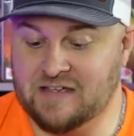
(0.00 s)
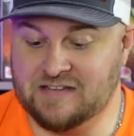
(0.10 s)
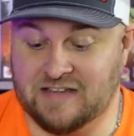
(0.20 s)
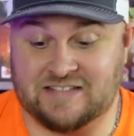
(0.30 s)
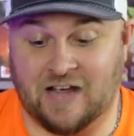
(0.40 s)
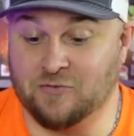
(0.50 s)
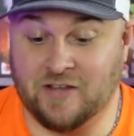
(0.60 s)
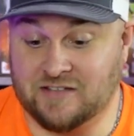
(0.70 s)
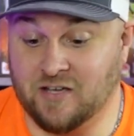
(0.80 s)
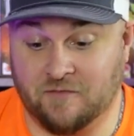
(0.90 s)
It sounds
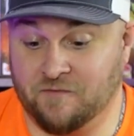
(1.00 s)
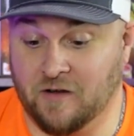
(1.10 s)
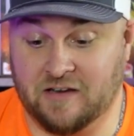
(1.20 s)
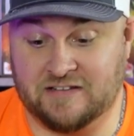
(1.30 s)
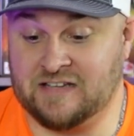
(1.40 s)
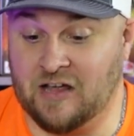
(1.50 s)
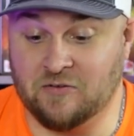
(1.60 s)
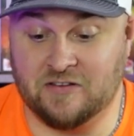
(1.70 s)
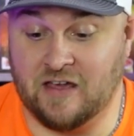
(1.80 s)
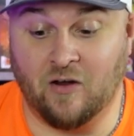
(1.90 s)
like a ton of fun. It sounds like